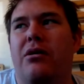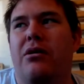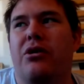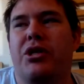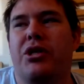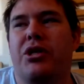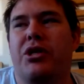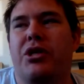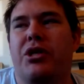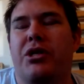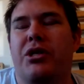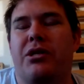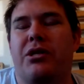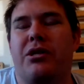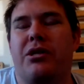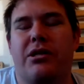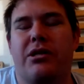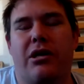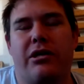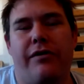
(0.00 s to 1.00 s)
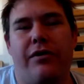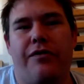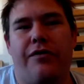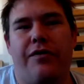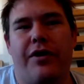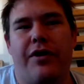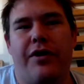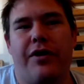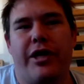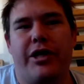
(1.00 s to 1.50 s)
not just the size of
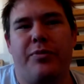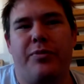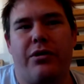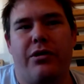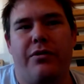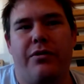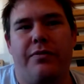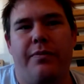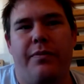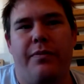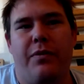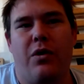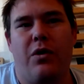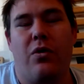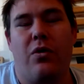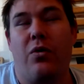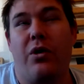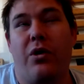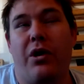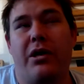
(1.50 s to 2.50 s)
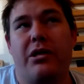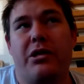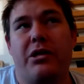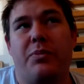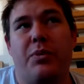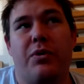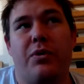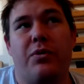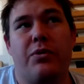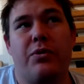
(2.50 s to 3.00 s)
your Facebook
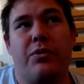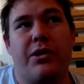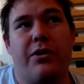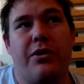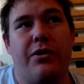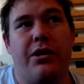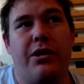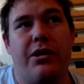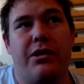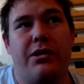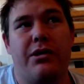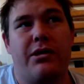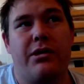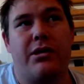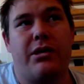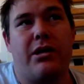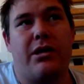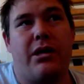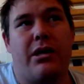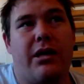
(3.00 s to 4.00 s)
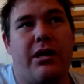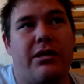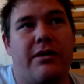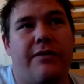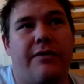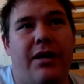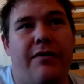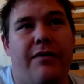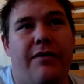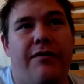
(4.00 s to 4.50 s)
audience, but also the
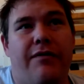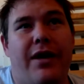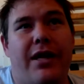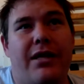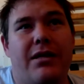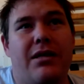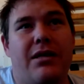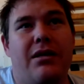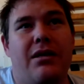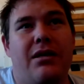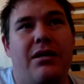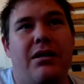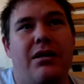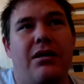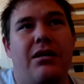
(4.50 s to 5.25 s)
size of the event,